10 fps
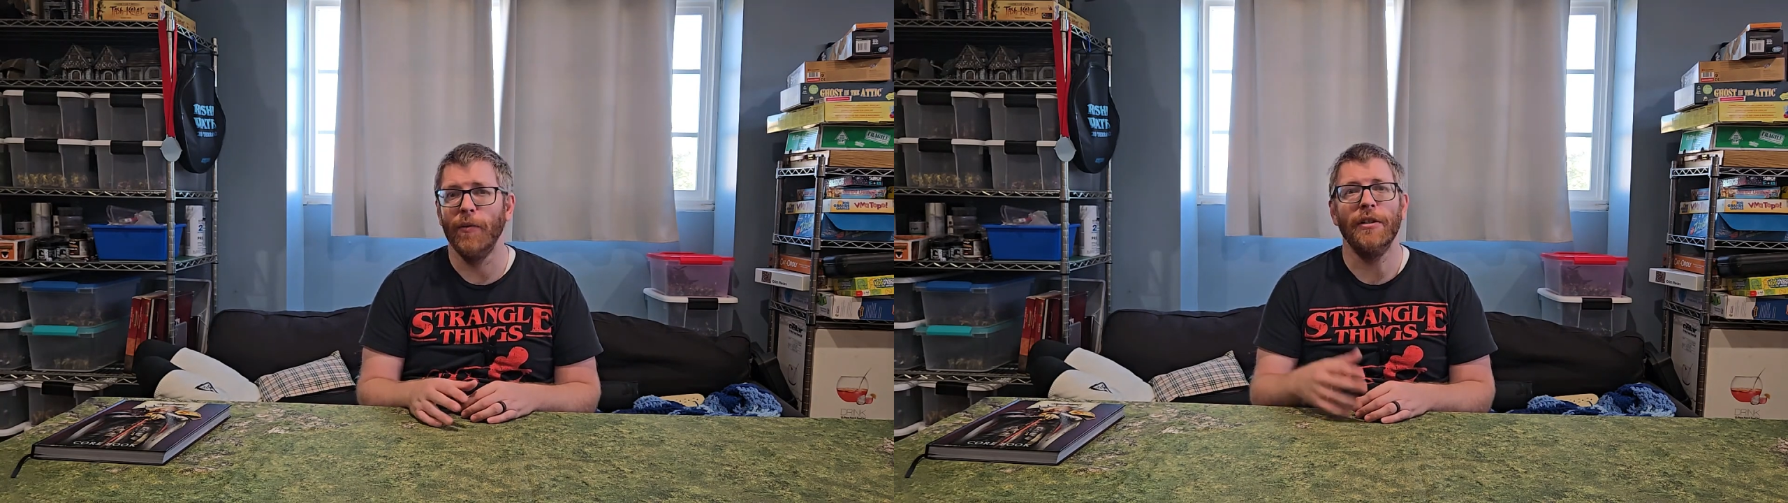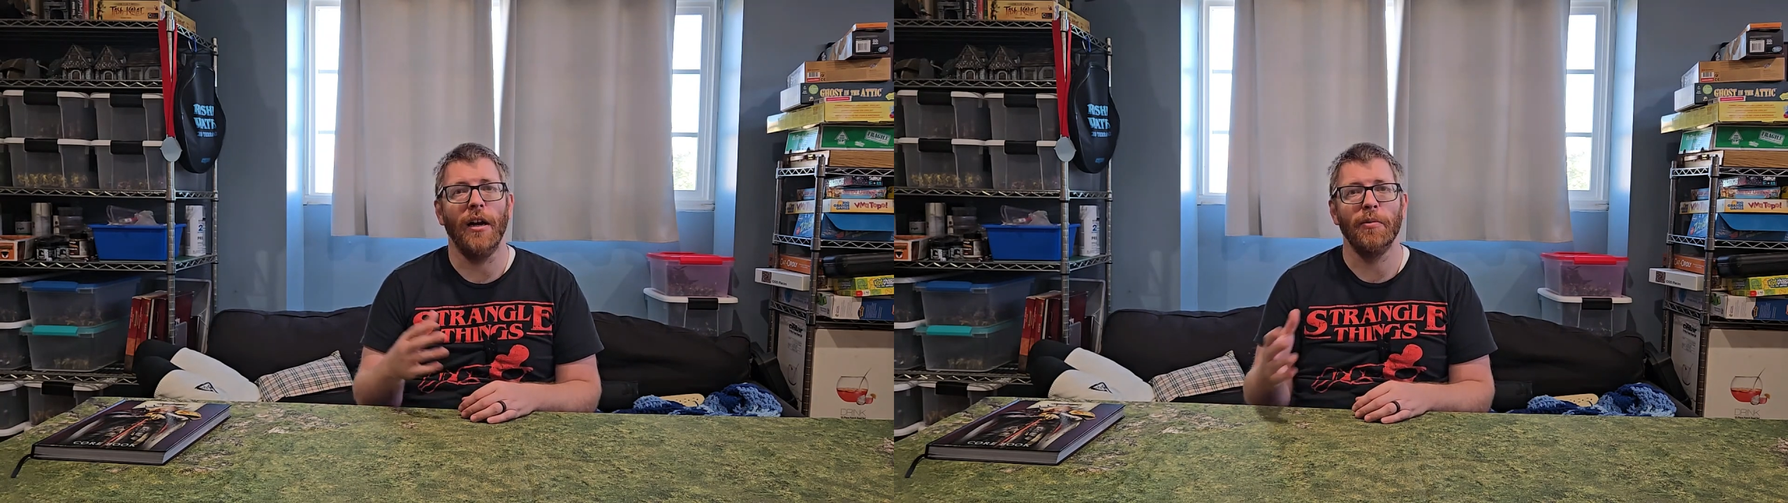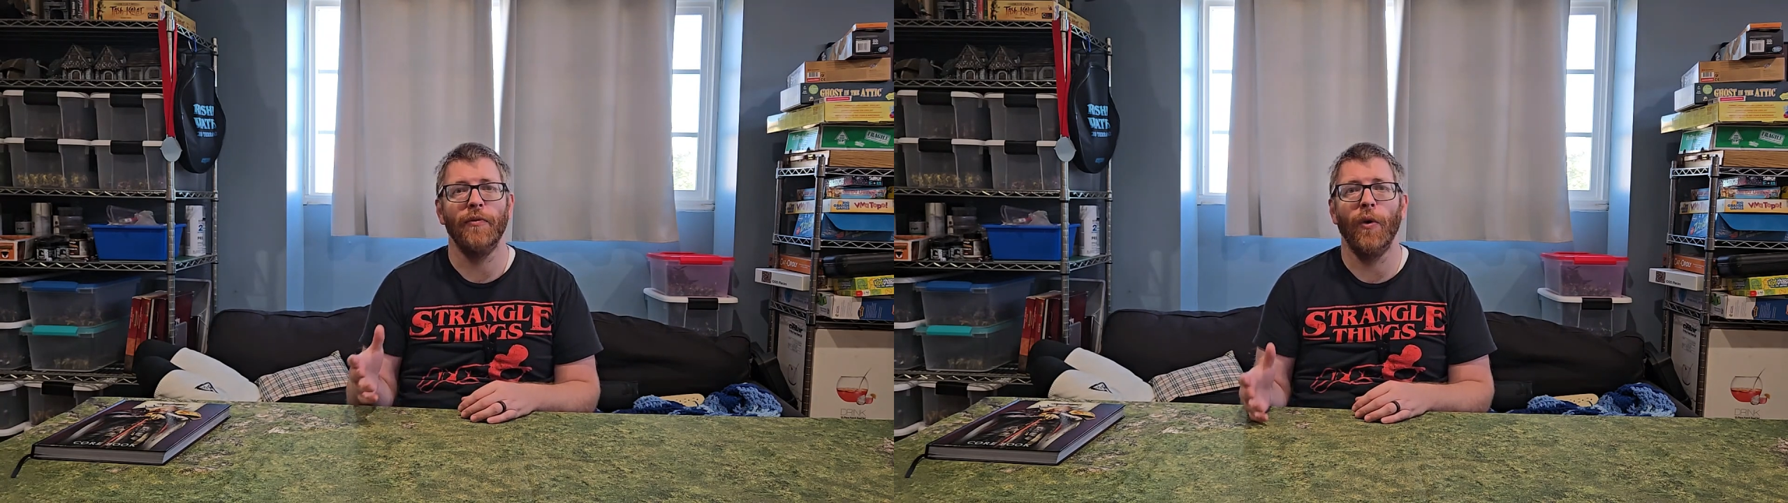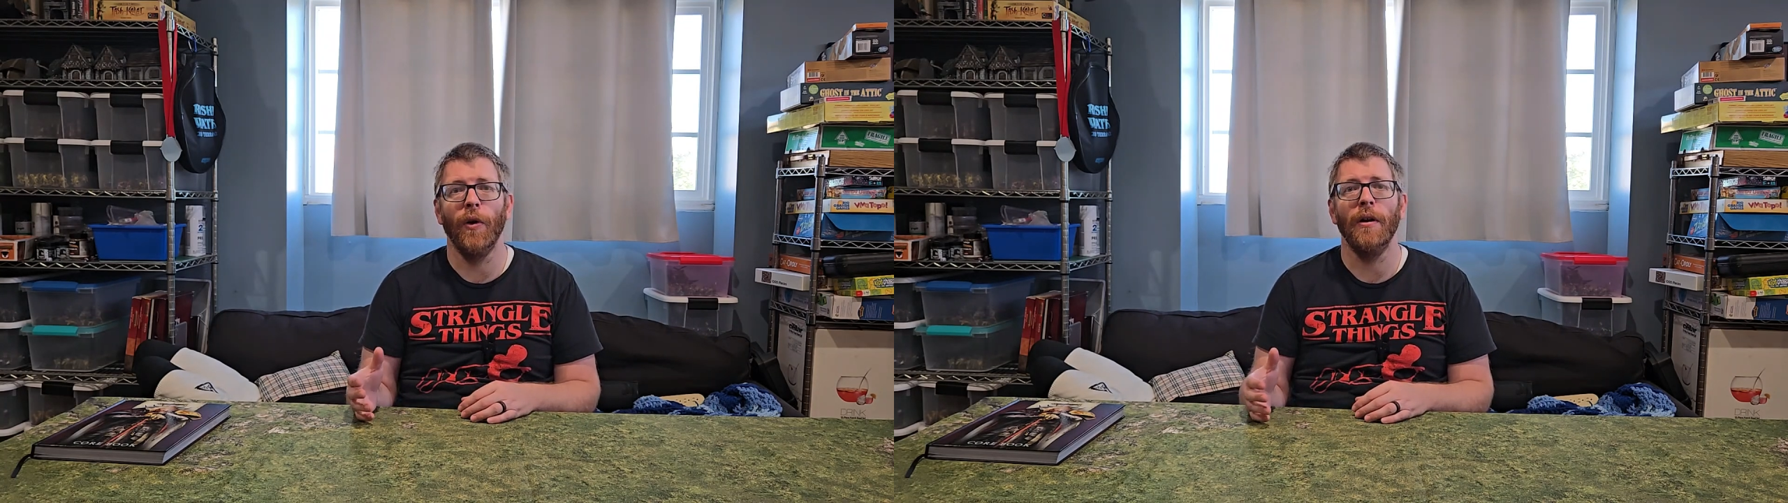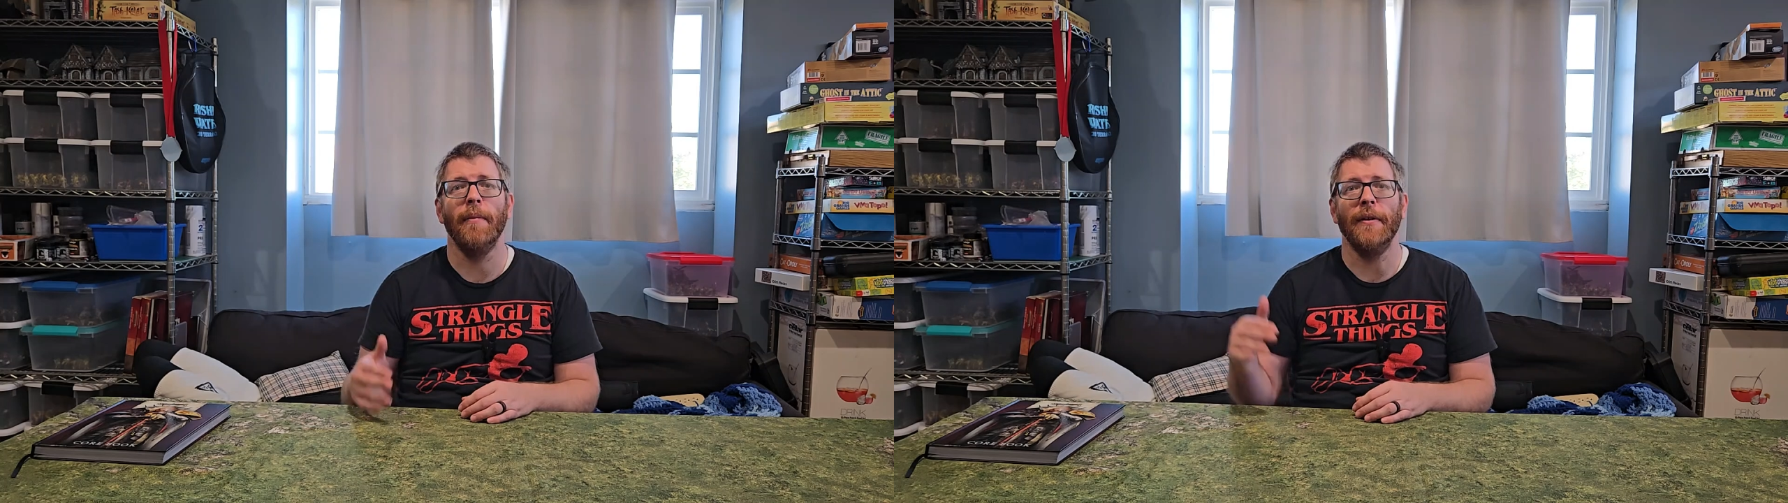we talked
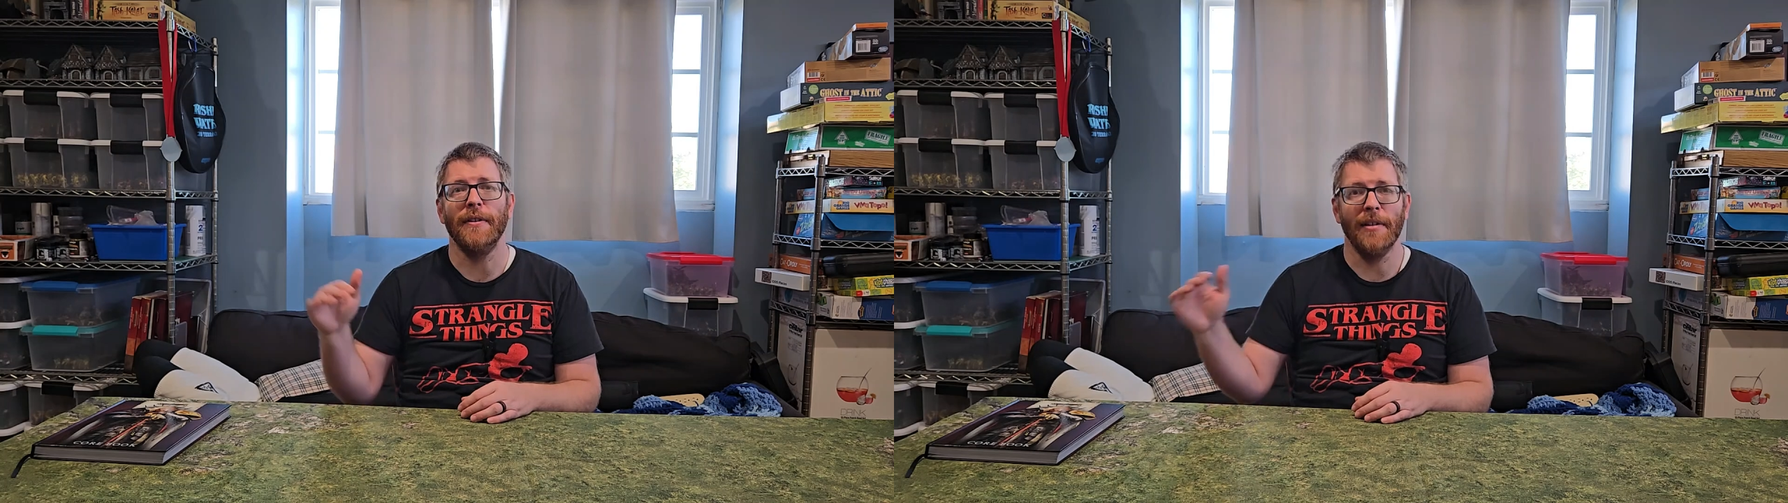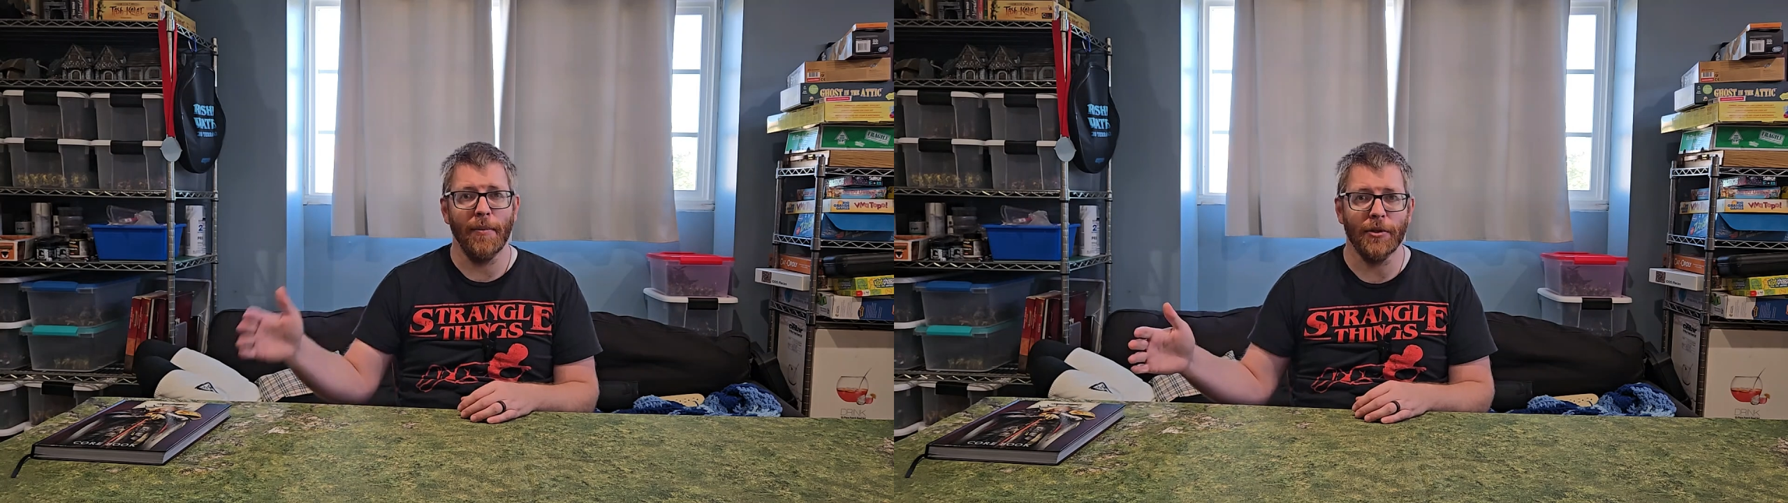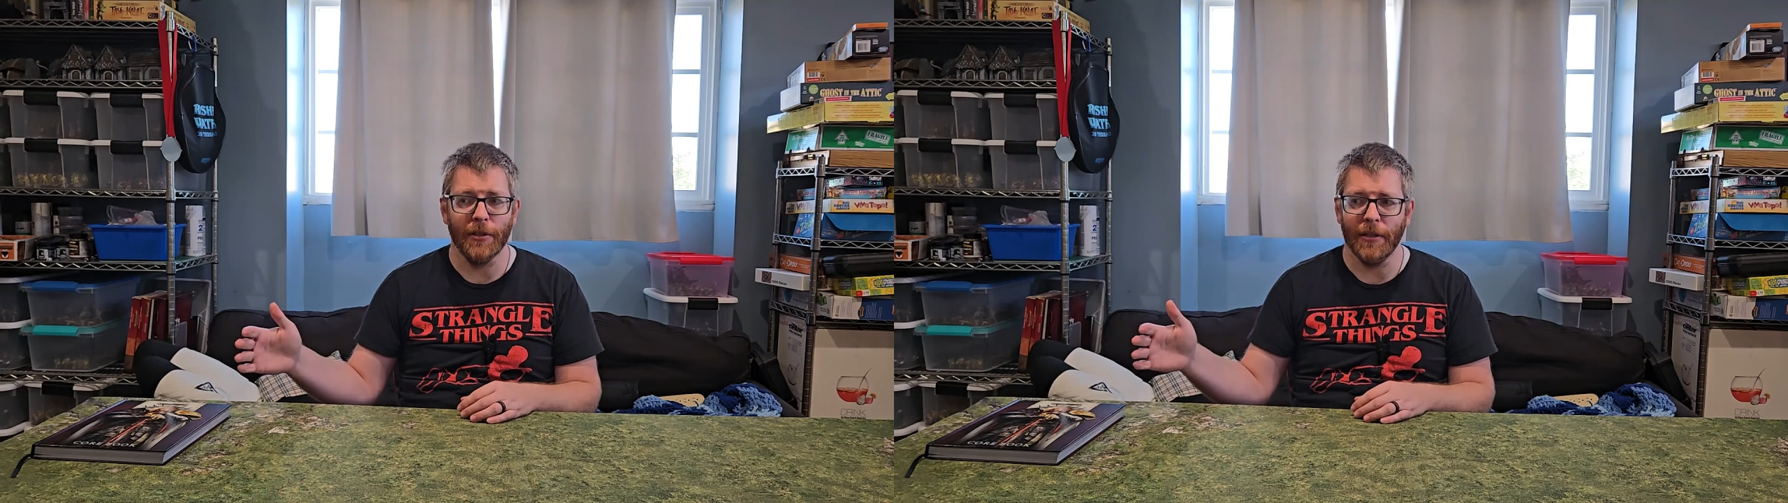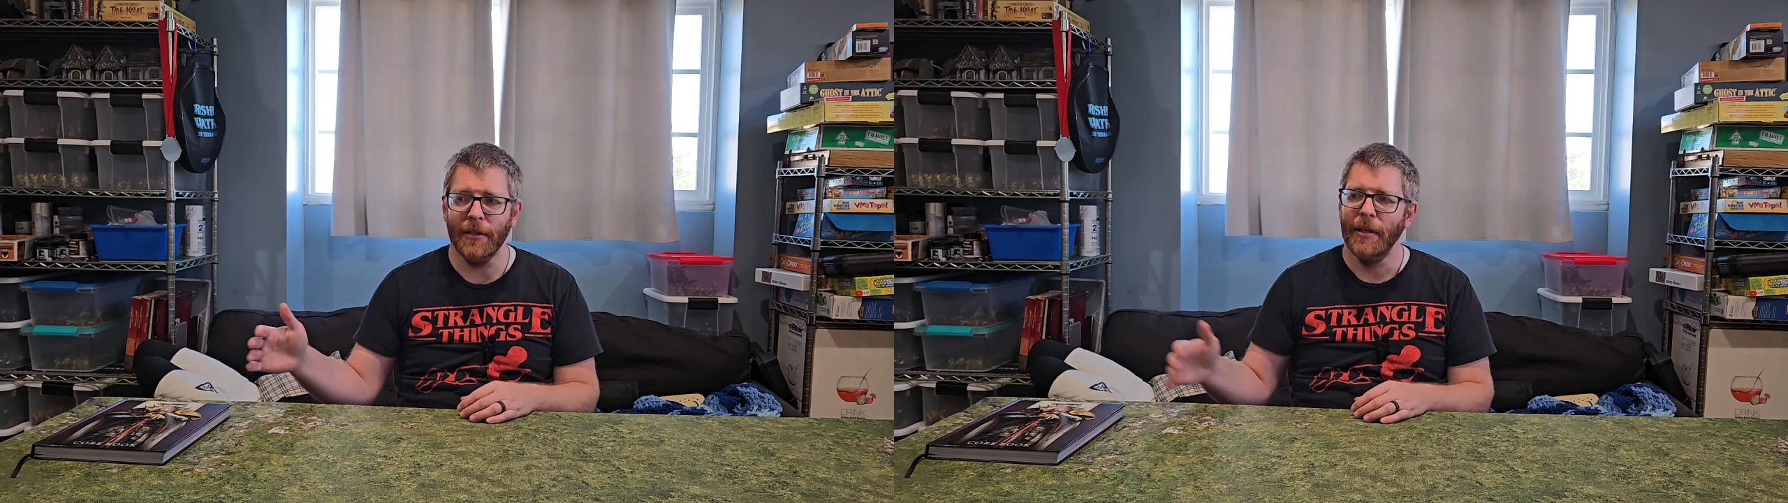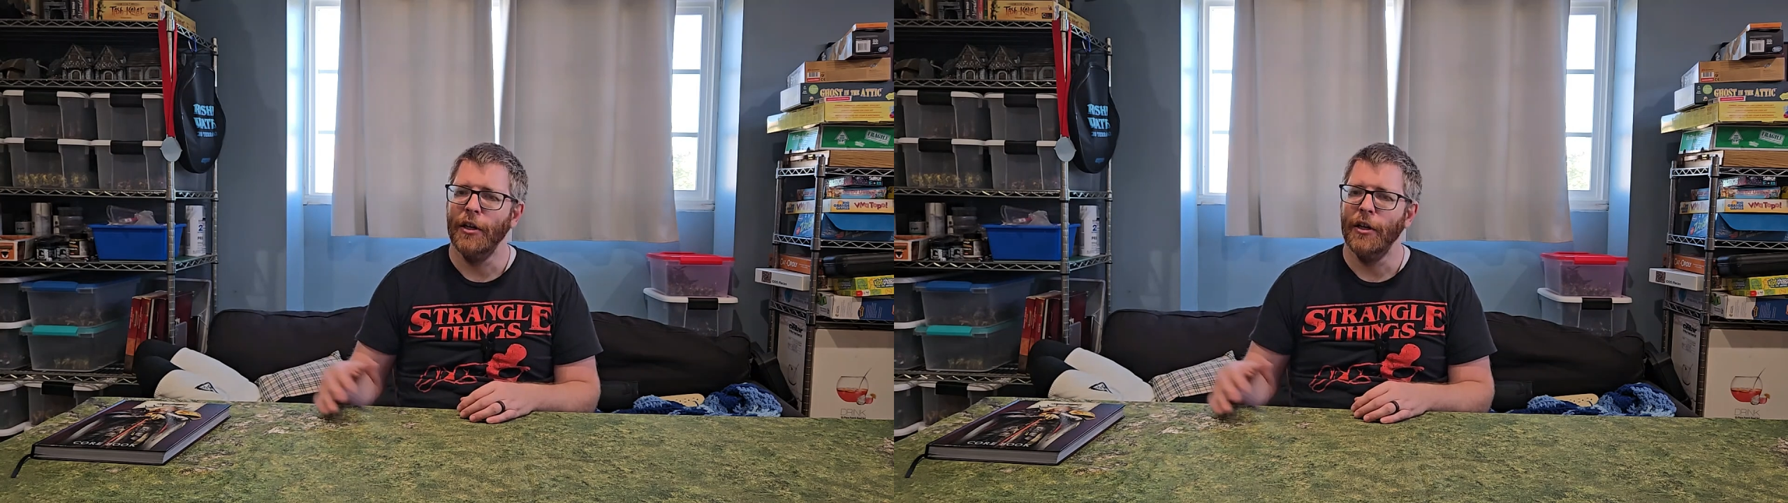before about the double turn.